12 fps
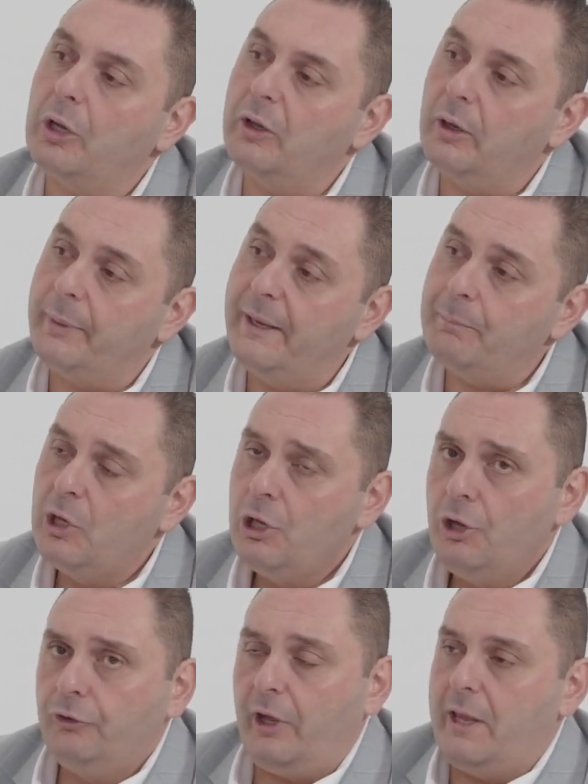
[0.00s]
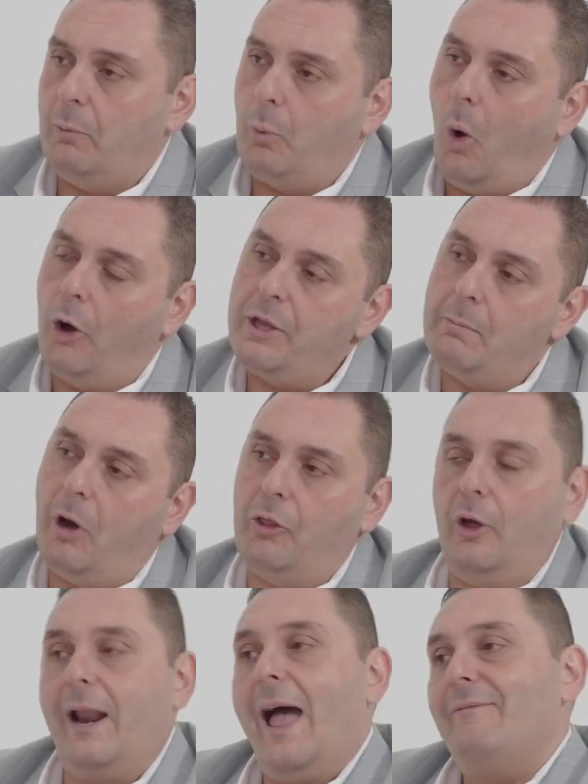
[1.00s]
a little bit. So while you might
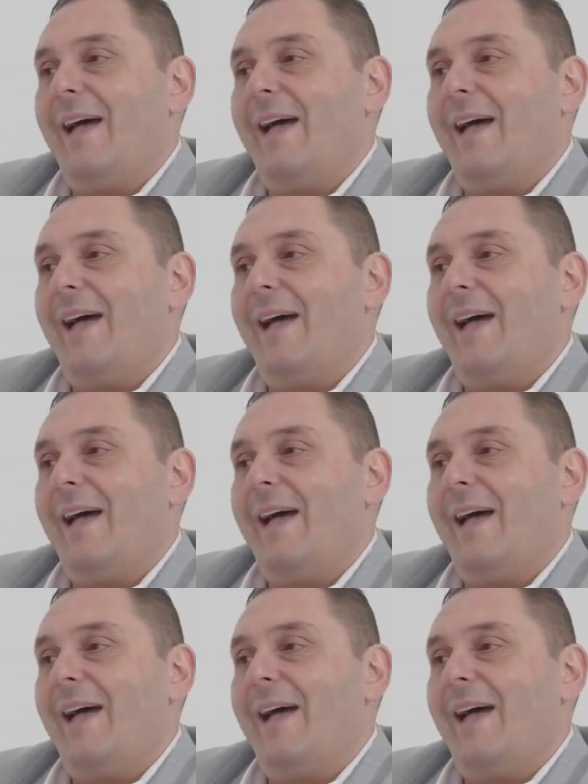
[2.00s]
not have